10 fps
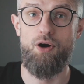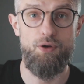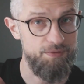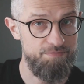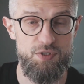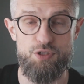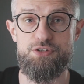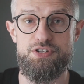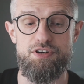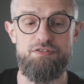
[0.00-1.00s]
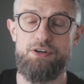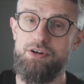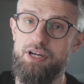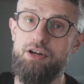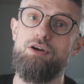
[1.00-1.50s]
on your
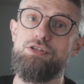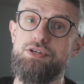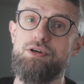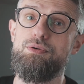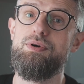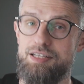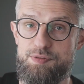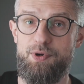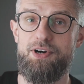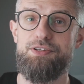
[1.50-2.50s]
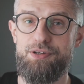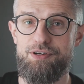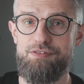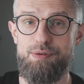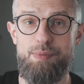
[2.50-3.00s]
server and also as part
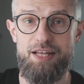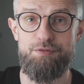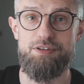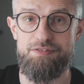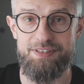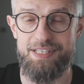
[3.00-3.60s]
of the bandwidth